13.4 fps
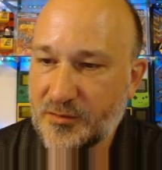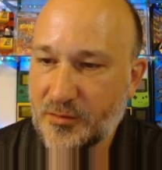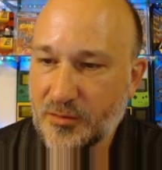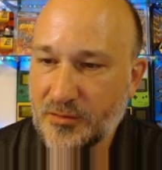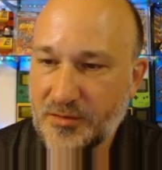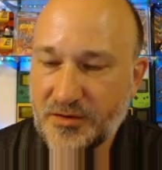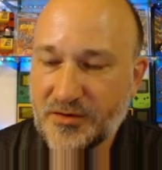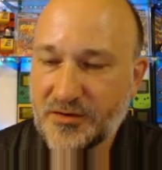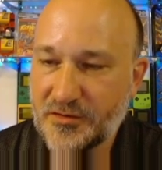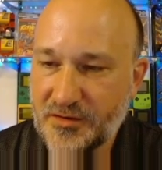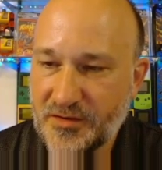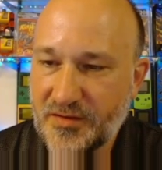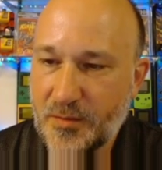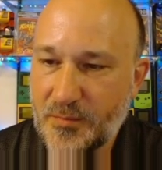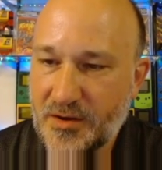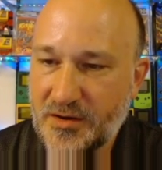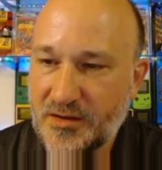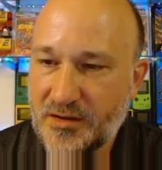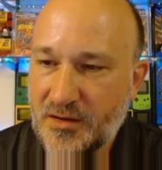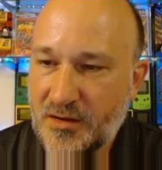or you just don't need that
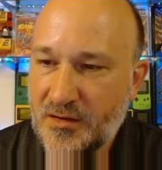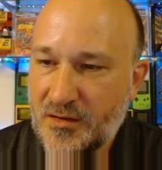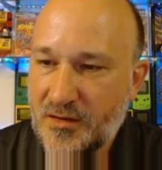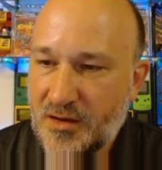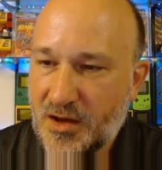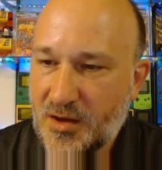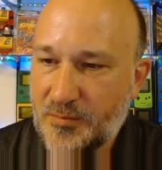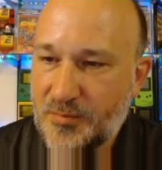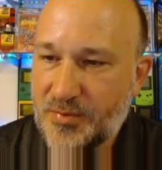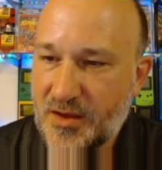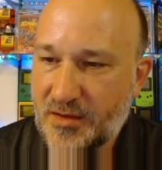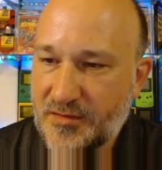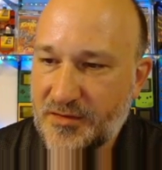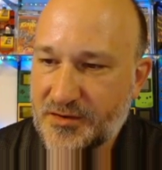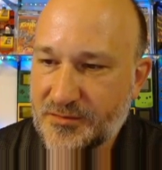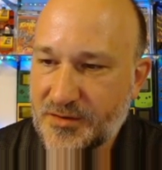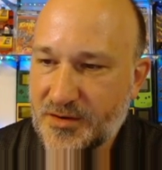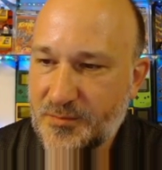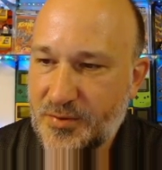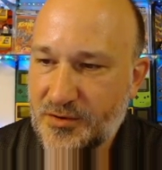many. But yeah, these
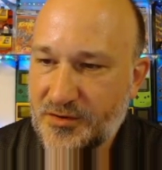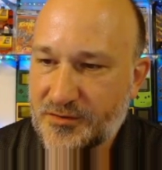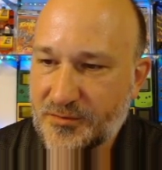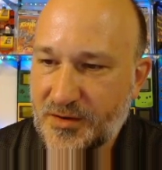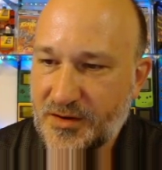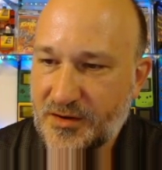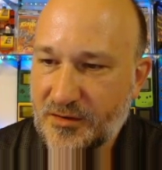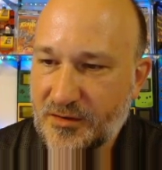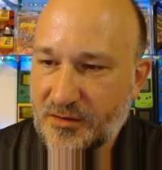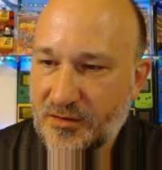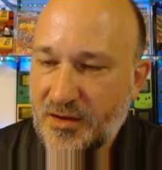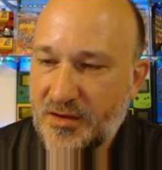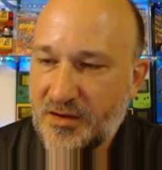3 components right here,